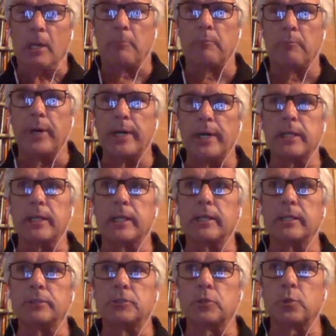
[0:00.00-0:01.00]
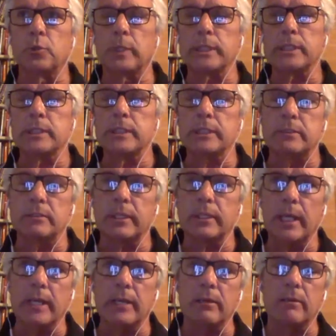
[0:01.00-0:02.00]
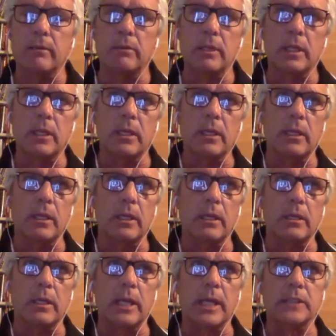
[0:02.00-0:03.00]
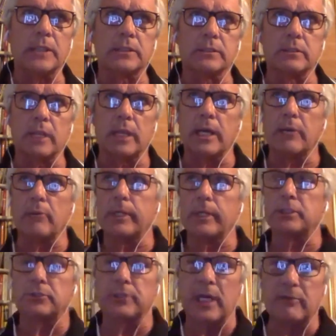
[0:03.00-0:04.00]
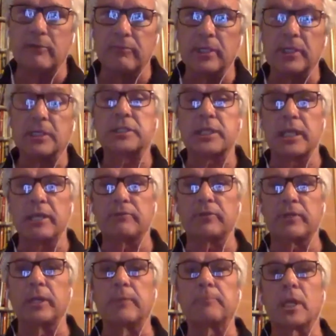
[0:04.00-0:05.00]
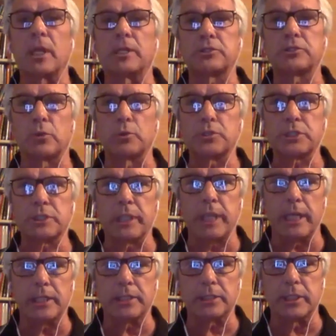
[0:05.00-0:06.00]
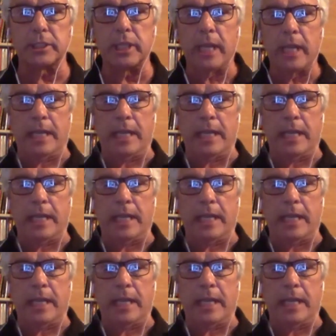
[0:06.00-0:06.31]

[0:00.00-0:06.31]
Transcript: But in 2010, the National Highway Traffic Safety Association